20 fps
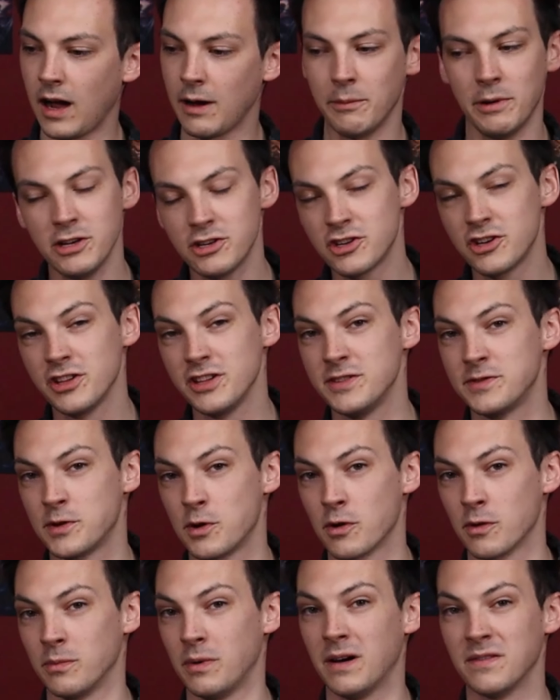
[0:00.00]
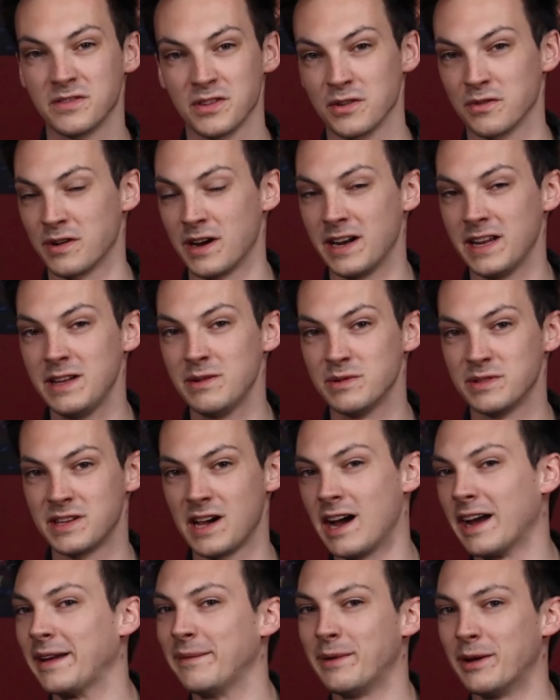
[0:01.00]
I mentioned these core buffs already when
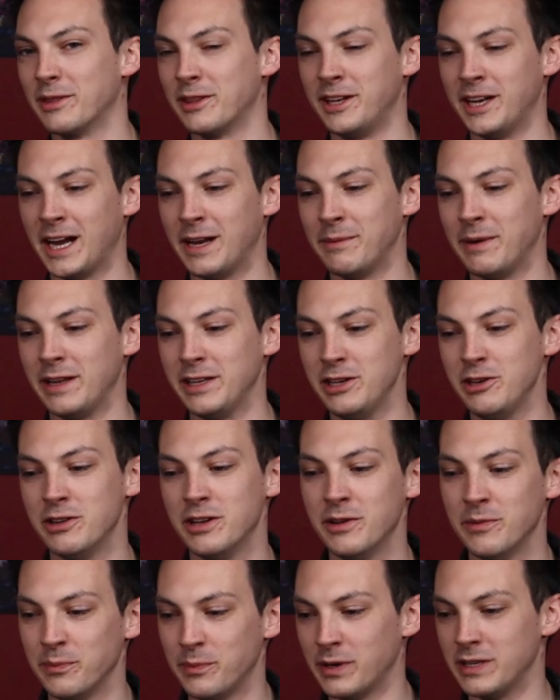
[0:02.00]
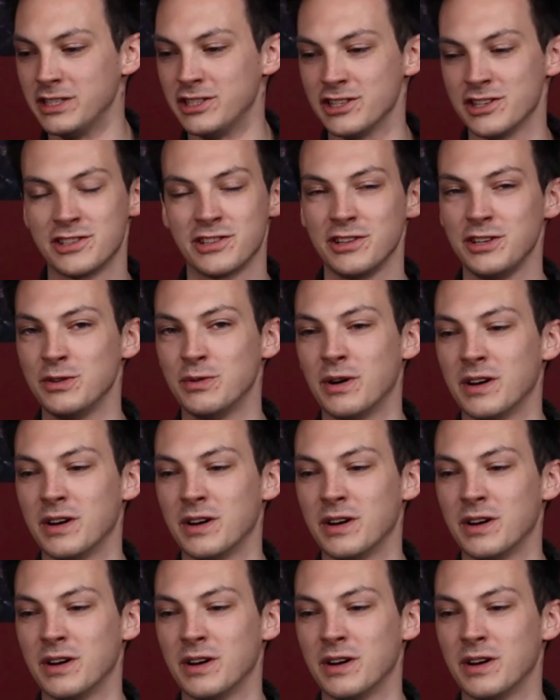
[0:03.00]
talking about the 9-man unit, but just so